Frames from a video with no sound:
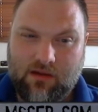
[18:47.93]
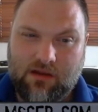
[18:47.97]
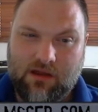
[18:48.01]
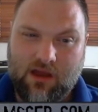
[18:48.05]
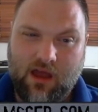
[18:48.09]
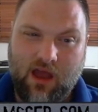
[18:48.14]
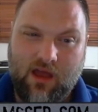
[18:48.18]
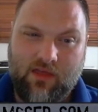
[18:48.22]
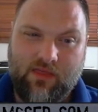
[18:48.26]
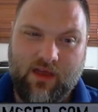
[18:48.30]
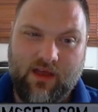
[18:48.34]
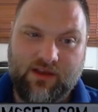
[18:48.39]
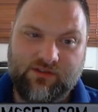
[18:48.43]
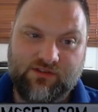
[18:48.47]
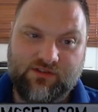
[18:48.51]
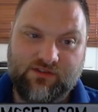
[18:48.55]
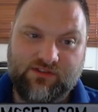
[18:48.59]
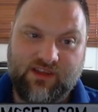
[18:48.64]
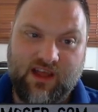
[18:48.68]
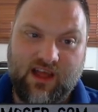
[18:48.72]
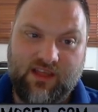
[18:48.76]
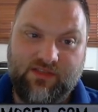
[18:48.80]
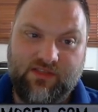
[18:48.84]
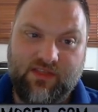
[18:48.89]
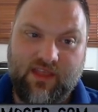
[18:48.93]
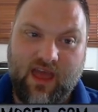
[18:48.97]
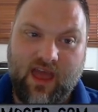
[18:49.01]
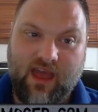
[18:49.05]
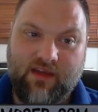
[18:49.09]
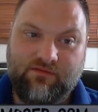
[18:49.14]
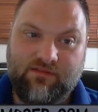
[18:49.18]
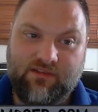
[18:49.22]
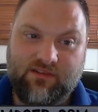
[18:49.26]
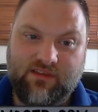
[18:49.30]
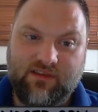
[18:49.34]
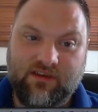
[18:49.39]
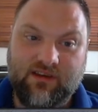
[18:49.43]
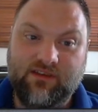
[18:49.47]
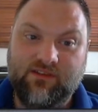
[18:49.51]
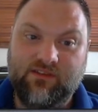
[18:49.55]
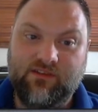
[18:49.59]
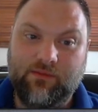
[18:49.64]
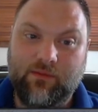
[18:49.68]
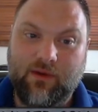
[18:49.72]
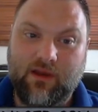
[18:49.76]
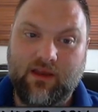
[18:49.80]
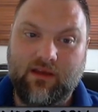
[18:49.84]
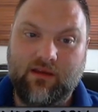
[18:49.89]
and then just add everything
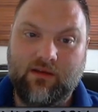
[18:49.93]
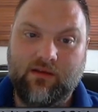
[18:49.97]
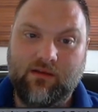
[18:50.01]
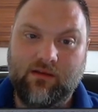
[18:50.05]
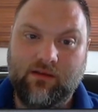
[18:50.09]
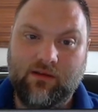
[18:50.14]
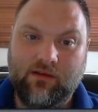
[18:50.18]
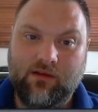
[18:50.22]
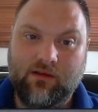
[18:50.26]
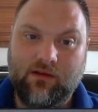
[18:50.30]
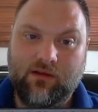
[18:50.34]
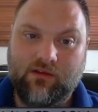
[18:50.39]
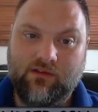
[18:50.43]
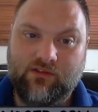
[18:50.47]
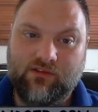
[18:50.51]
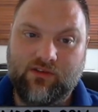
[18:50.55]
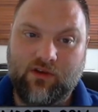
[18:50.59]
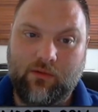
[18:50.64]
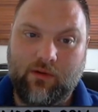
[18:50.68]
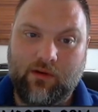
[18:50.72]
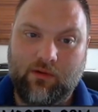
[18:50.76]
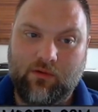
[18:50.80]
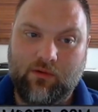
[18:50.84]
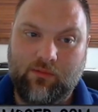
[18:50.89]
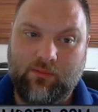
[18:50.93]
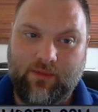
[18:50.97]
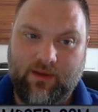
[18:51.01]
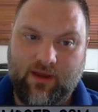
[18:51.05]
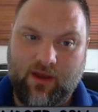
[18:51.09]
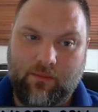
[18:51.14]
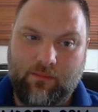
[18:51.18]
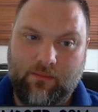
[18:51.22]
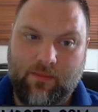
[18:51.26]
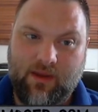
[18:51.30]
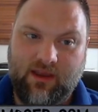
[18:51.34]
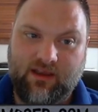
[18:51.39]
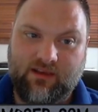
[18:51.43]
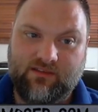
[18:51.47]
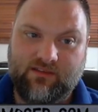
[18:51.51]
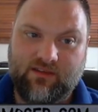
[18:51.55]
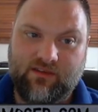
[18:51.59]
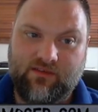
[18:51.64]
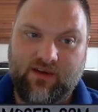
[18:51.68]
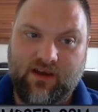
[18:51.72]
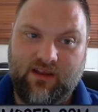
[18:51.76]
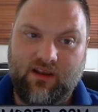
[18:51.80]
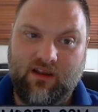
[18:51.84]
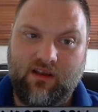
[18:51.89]
into it. So it would be a mix
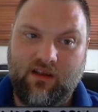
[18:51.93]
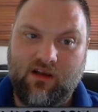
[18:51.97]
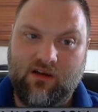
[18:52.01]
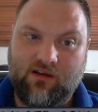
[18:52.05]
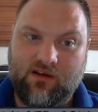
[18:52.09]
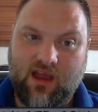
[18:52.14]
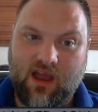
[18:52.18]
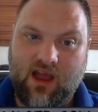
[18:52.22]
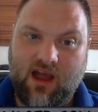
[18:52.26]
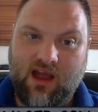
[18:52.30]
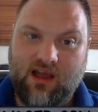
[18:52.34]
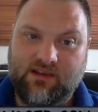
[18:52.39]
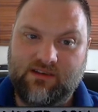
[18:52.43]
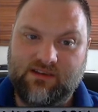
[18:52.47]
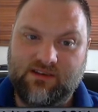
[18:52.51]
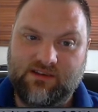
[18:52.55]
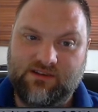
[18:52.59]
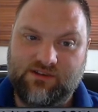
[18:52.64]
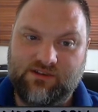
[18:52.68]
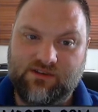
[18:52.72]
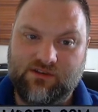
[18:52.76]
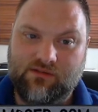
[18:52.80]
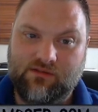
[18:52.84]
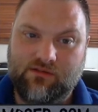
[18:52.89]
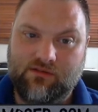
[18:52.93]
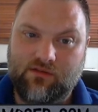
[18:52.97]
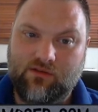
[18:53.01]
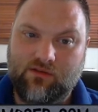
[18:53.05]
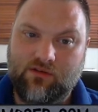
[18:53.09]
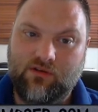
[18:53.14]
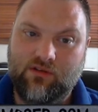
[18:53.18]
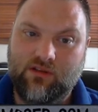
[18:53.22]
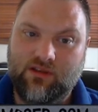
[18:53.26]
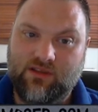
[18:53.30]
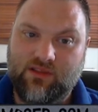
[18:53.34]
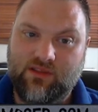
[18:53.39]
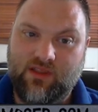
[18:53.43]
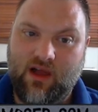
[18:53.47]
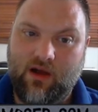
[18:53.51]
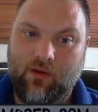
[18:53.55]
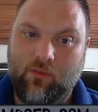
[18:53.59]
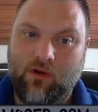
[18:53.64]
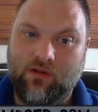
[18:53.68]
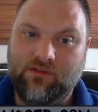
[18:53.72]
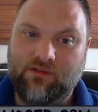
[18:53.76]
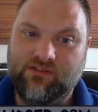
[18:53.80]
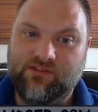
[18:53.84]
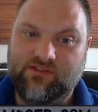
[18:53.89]
of analog and digital all in that
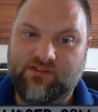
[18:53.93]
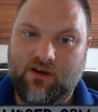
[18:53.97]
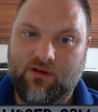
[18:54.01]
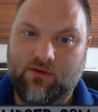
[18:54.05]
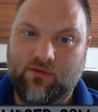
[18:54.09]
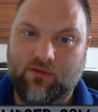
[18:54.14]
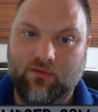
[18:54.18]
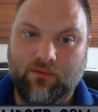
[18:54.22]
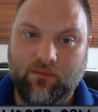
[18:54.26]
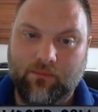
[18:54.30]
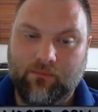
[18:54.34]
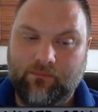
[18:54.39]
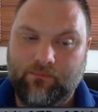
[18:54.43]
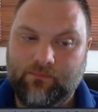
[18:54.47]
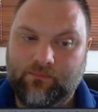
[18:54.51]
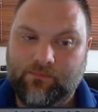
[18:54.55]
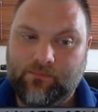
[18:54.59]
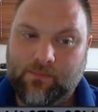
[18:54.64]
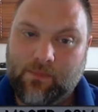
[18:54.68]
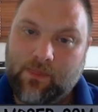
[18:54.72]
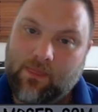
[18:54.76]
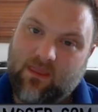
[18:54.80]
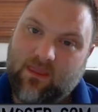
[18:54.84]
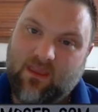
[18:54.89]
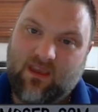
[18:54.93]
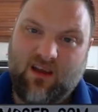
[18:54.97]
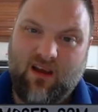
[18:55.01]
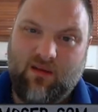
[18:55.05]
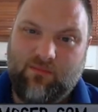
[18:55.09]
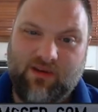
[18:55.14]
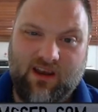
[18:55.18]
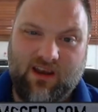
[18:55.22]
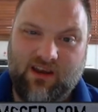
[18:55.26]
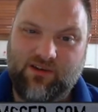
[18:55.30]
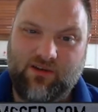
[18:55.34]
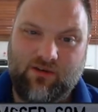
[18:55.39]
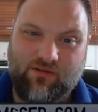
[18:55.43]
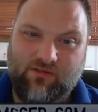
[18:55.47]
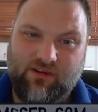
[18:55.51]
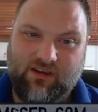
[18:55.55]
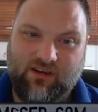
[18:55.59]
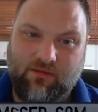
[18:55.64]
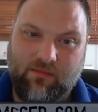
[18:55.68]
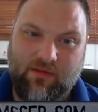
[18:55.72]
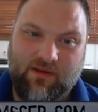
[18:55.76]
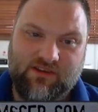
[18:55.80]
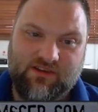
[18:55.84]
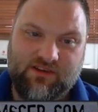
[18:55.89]
one zone. I mean, I don't
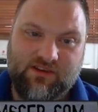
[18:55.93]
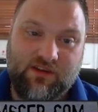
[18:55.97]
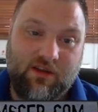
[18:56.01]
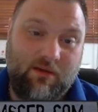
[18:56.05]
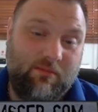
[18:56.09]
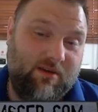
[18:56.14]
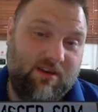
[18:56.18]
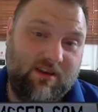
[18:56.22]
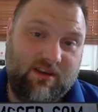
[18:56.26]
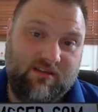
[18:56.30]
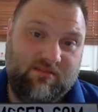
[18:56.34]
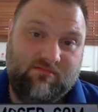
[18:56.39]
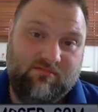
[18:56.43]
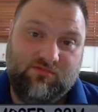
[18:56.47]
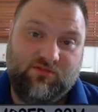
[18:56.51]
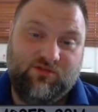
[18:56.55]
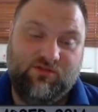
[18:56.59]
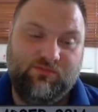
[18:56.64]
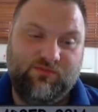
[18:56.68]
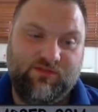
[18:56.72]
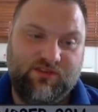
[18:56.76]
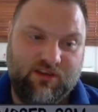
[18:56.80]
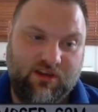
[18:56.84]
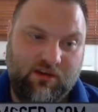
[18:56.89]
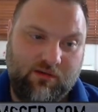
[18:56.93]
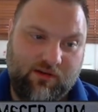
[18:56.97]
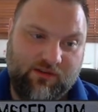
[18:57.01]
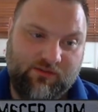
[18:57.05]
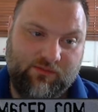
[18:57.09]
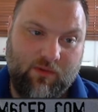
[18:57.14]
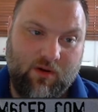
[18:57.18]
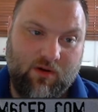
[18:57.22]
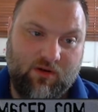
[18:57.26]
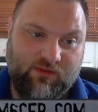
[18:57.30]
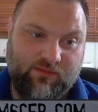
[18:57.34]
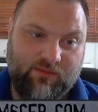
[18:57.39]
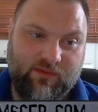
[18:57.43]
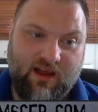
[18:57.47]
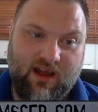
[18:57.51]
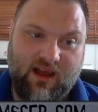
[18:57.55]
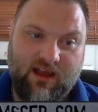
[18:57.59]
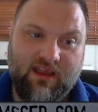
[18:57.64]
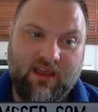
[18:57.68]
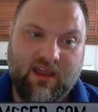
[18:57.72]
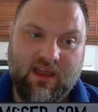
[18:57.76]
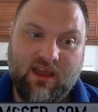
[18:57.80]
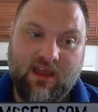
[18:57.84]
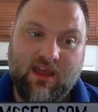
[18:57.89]
recommend you do, I mean, it's up to you I suppose,
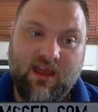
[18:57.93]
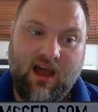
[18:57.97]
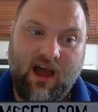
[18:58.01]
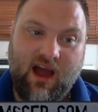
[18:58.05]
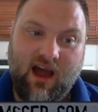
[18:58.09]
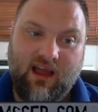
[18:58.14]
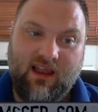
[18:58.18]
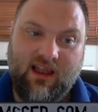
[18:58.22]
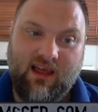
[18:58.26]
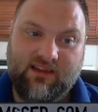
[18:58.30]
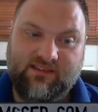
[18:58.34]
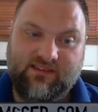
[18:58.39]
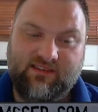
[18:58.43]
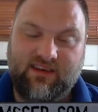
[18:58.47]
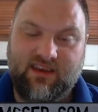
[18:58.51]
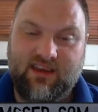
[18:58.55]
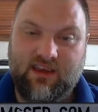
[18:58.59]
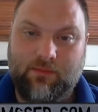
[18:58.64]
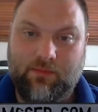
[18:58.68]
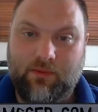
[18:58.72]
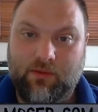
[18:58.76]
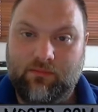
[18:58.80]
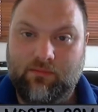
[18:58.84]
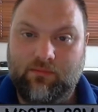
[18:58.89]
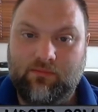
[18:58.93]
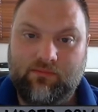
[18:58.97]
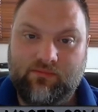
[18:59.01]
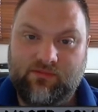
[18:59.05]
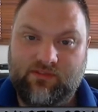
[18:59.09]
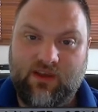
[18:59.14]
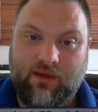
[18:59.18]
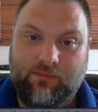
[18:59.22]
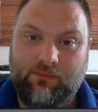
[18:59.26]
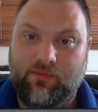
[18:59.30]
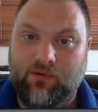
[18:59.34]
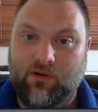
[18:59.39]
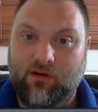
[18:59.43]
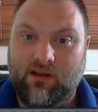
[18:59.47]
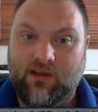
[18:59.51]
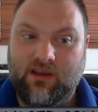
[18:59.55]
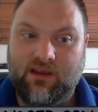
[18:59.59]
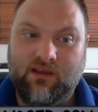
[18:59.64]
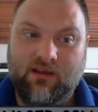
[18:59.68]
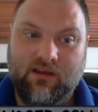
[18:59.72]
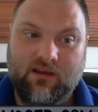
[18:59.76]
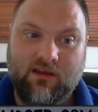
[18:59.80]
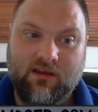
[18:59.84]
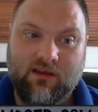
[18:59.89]
but I like to keep them
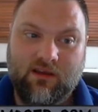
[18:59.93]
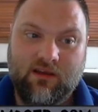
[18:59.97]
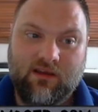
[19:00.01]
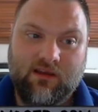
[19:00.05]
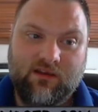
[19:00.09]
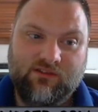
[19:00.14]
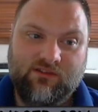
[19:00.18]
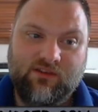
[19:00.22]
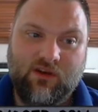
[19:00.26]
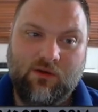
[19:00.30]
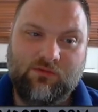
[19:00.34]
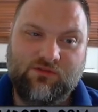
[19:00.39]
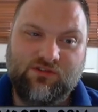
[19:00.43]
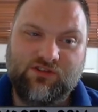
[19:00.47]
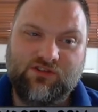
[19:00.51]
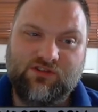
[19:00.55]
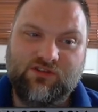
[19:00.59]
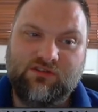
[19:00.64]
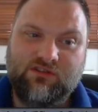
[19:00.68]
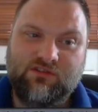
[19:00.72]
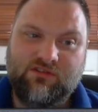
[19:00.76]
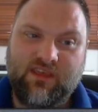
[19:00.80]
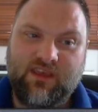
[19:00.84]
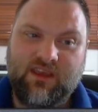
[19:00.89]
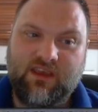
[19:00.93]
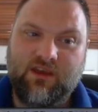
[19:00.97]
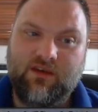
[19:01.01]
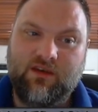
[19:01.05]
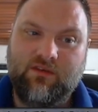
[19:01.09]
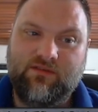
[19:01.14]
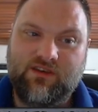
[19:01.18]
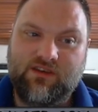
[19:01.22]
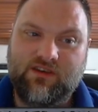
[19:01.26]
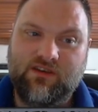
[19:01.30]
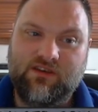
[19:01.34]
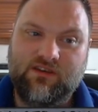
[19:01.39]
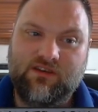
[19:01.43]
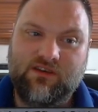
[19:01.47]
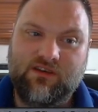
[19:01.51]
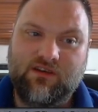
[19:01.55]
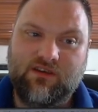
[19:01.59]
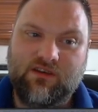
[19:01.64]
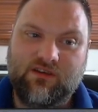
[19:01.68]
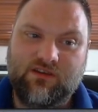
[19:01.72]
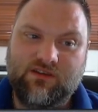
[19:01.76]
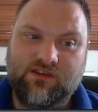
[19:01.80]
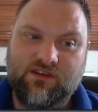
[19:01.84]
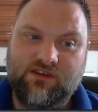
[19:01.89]
separately. So just think of
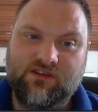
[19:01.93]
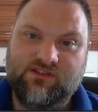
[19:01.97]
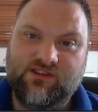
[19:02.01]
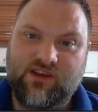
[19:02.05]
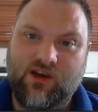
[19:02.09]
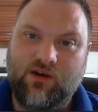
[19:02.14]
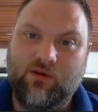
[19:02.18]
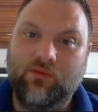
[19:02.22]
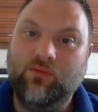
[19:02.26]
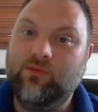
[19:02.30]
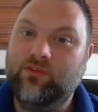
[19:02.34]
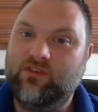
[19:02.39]
your zones